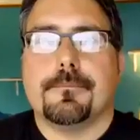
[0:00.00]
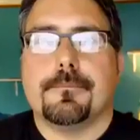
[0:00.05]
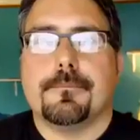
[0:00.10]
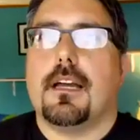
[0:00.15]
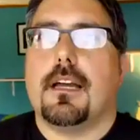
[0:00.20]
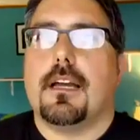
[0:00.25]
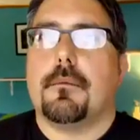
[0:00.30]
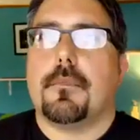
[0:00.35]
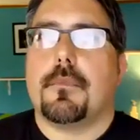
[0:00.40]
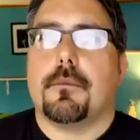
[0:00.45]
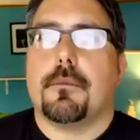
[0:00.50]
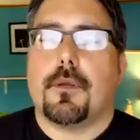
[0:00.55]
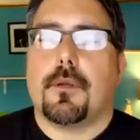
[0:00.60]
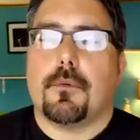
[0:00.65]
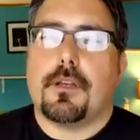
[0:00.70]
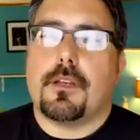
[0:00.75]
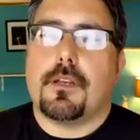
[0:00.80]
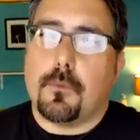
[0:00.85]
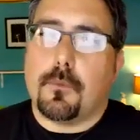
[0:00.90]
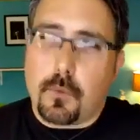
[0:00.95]
going to be
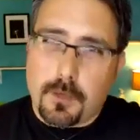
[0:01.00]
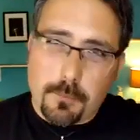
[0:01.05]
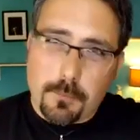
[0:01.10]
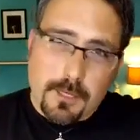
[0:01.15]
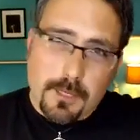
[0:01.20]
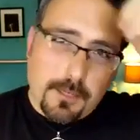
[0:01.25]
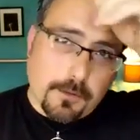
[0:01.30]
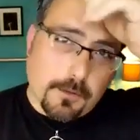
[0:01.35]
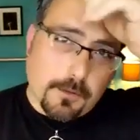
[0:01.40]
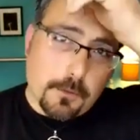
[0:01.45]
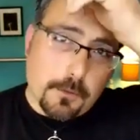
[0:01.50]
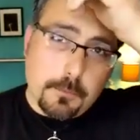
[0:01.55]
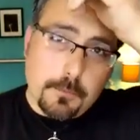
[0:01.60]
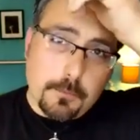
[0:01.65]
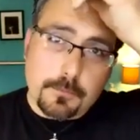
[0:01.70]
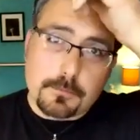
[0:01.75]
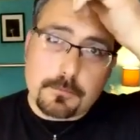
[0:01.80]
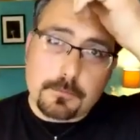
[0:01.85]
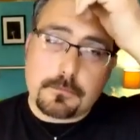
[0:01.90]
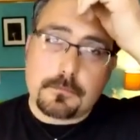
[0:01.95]
reading 1 Mile Home,
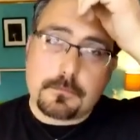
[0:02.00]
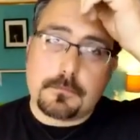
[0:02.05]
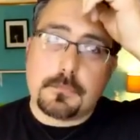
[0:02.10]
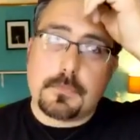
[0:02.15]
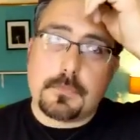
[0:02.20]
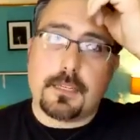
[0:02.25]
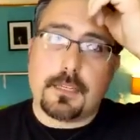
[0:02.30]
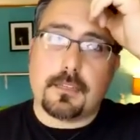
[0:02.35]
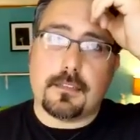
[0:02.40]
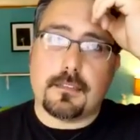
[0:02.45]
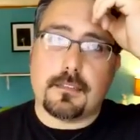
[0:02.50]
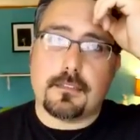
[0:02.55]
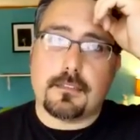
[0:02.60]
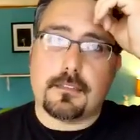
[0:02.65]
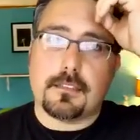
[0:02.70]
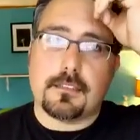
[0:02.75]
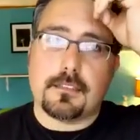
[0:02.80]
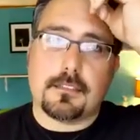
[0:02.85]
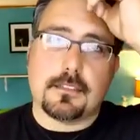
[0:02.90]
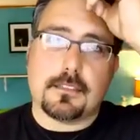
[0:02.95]
and
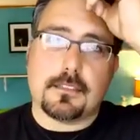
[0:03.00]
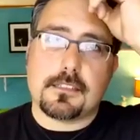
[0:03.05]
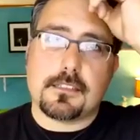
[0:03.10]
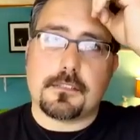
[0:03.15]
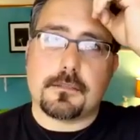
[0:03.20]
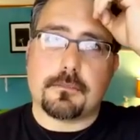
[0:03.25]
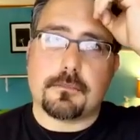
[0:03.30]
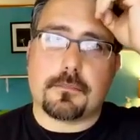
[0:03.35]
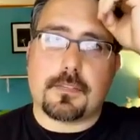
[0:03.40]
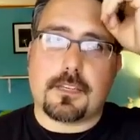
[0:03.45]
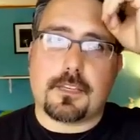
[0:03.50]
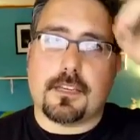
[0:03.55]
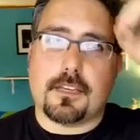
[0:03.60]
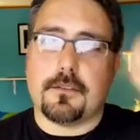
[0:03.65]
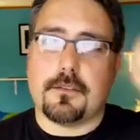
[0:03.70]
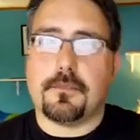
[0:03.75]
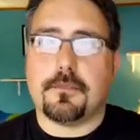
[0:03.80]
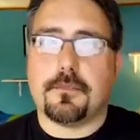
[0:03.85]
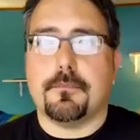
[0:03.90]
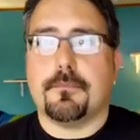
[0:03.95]
this is kind
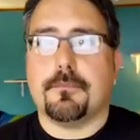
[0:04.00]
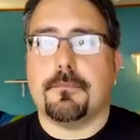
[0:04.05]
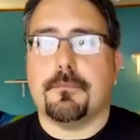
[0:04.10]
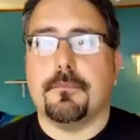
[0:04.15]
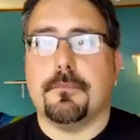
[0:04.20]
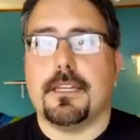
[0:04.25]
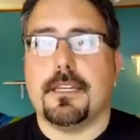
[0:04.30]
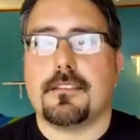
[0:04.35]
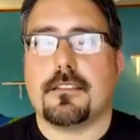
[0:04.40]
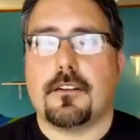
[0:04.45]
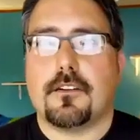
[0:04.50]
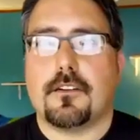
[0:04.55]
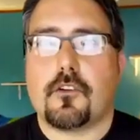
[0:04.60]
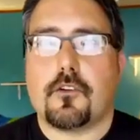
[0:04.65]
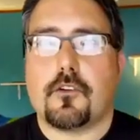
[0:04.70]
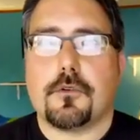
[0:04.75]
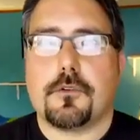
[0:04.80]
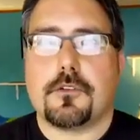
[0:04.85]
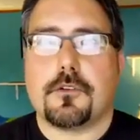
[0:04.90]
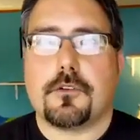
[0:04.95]
of based on a
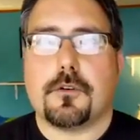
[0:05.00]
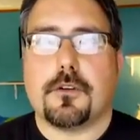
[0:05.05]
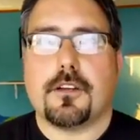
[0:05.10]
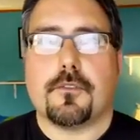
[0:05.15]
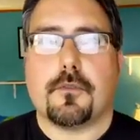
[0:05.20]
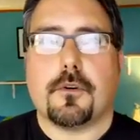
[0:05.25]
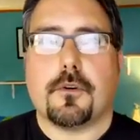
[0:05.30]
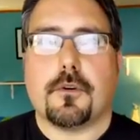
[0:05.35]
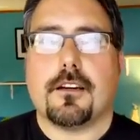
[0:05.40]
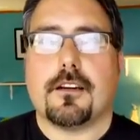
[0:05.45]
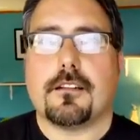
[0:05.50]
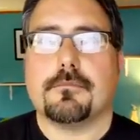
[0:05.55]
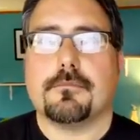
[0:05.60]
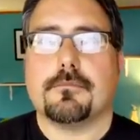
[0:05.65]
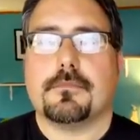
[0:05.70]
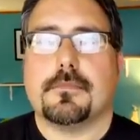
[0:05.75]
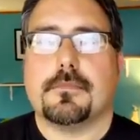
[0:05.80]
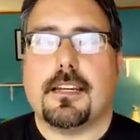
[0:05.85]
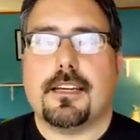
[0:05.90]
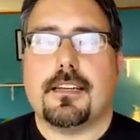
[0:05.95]
true story of where
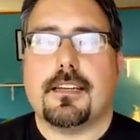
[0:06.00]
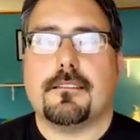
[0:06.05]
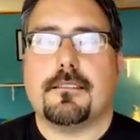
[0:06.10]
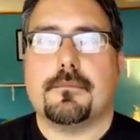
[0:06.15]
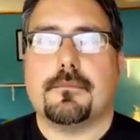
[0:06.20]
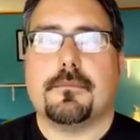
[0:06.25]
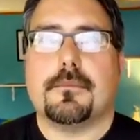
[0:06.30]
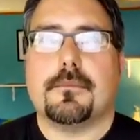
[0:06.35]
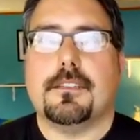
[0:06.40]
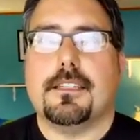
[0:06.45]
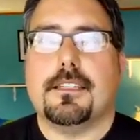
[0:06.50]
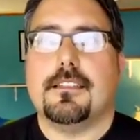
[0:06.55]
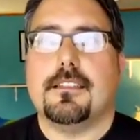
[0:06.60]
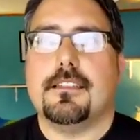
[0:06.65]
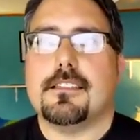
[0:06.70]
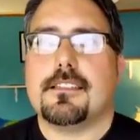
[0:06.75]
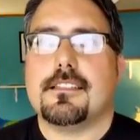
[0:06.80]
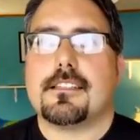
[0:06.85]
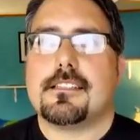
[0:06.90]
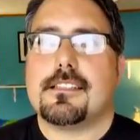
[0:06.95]
I did
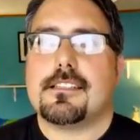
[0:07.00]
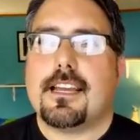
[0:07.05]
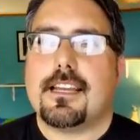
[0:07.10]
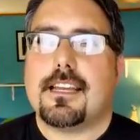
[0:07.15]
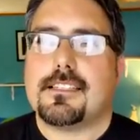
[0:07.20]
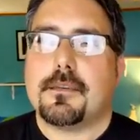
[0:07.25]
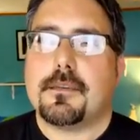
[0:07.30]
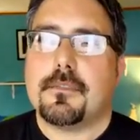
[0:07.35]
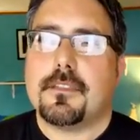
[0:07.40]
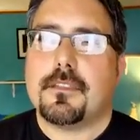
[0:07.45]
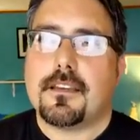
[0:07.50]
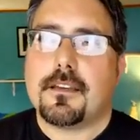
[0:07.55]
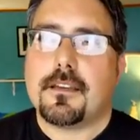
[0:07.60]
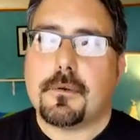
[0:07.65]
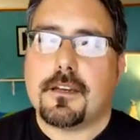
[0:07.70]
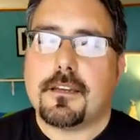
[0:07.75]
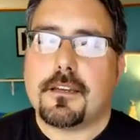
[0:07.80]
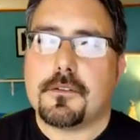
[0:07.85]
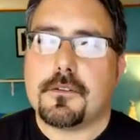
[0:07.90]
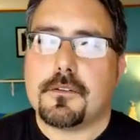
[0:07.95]
this exact same thing
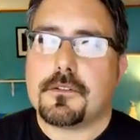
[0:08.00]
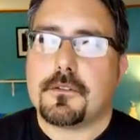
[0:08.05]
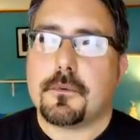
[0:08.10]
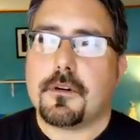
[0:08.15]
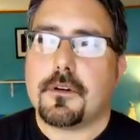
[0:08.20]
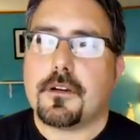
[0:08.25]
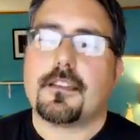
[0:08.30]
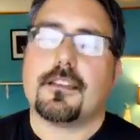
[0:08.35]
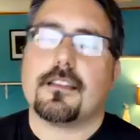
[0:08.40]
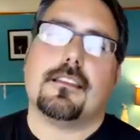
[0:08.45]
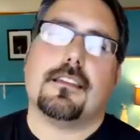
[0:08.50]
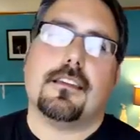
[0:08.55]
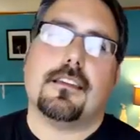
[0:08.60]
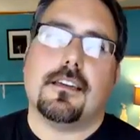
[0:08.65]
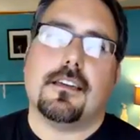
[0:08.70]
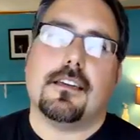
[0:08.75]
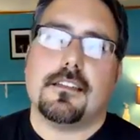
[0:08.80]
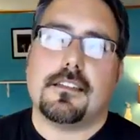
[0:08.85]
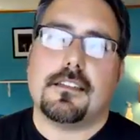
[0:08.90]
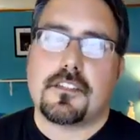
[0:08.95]
when I used to work at
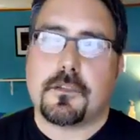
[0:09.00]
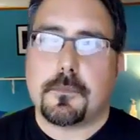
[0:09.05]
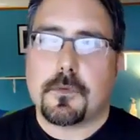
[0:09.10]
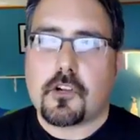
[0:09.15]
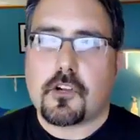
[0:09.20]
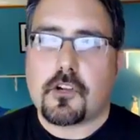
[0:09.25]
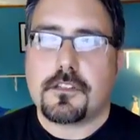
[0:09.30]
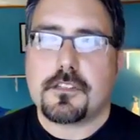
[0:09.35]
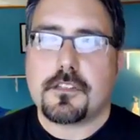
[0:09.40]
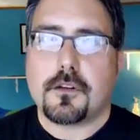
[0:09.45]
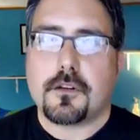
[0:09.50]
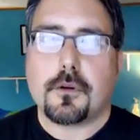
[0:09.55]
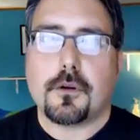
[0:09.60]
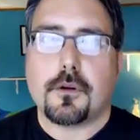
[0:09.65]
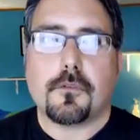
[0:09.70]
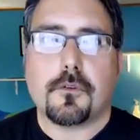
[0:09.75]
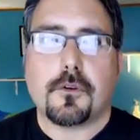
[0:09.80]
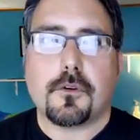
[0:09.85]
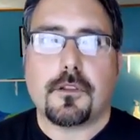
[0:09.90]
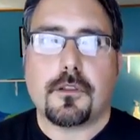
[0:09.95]
the distribution center
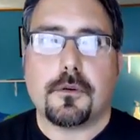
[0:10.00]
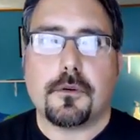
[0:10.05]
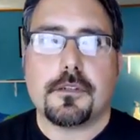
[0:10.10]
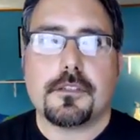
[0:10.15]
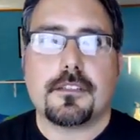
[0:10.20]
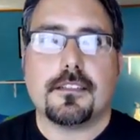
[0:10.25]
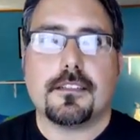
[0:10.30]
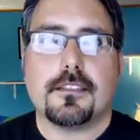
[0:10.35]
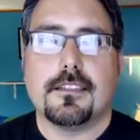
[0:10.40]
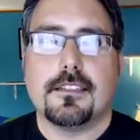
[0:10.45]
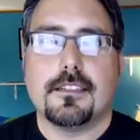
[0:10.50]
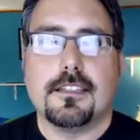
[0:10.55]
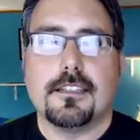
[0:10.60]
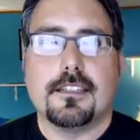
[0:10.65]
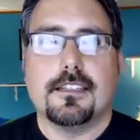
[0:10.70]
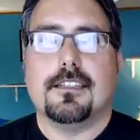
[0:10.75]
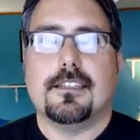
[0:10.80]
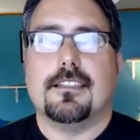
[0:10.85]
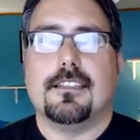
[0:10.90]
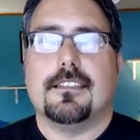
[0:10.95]
over in Lewiston.
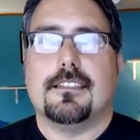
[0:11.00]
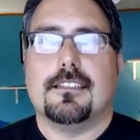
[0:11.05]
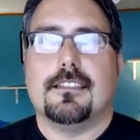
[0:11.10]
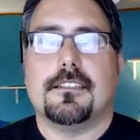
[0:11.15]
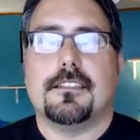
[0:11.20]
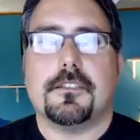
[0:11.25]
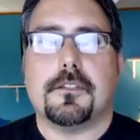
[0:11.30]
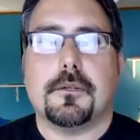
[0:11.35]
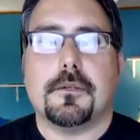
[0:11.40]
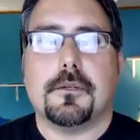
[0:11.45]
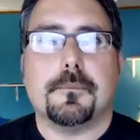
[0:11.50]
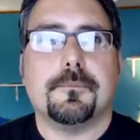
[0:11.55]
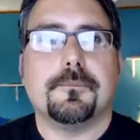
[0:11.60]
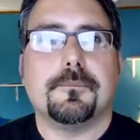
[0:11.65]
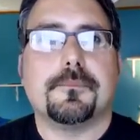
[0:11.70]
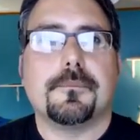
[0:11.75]
So